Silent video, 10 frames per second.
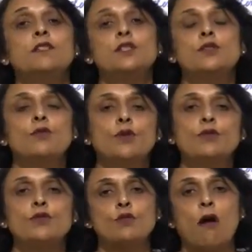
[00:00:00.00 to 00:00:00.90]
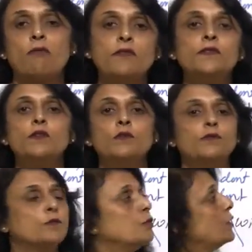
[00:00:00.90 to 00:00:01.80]
which is going to soften the
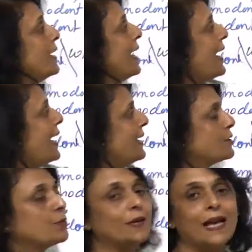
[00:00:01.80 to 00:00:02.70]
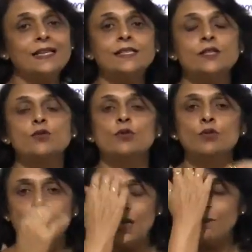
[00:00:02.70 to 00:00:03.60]
food as well as it is going
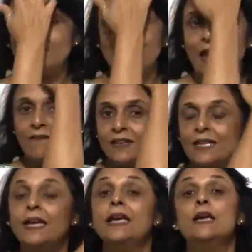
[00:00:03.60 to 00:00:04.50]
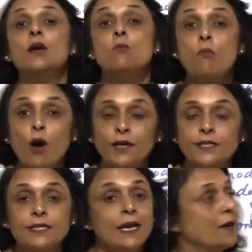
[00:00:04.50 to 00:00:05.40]
to keep the cavity
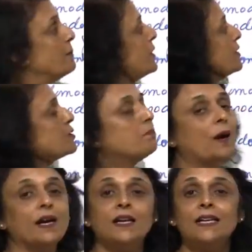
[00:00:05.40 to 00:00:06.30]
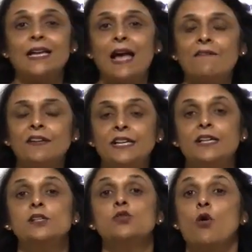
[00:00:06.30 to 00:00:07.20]
moist, because buccal cavity
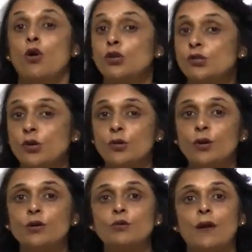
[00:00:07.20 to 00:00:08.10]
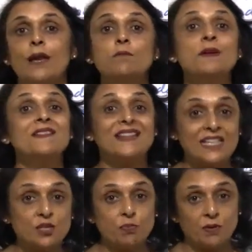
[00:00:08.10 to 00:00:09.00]
is also going to help in
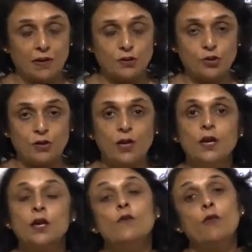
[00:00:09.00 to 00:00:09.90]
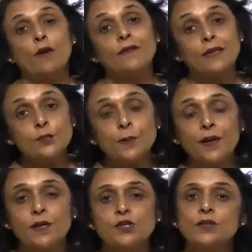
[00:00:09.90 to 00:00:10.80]
respiration. For
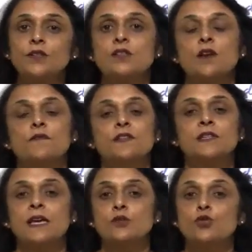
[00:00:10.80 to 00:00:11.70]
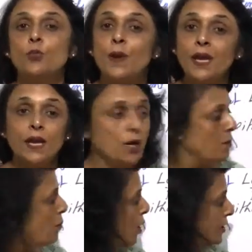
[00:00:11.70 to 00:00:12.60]
respiration, the surface has to be
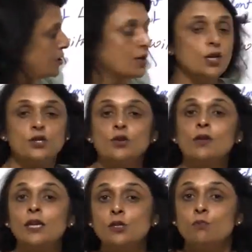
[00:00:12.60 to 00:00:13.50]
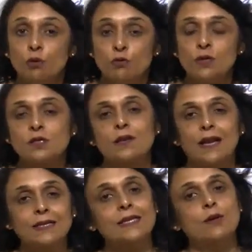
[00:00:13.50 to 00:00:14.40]
moist. So these mucous
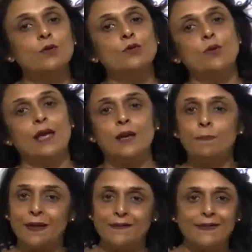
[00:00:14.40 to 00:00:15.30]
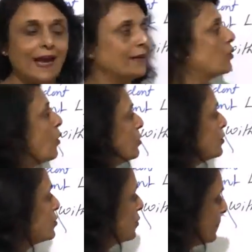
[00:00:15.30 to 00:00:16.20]
glands are going to help in that
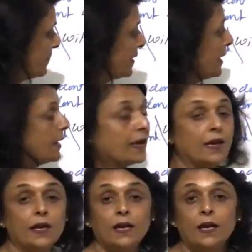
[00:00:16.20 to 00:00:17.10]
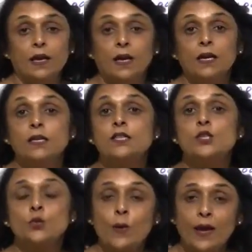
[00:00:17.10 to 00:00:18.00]
also.
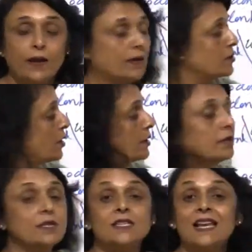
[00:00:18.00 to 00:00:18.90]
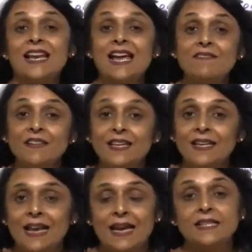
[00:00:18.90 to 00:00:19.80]
The
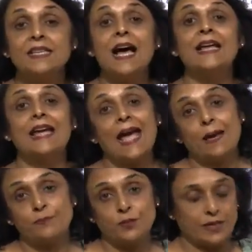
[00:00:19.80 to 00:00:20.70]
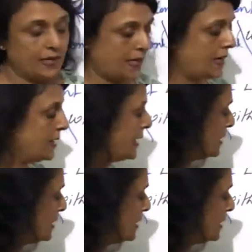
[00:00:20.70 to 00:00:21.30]
salivary glands are absent in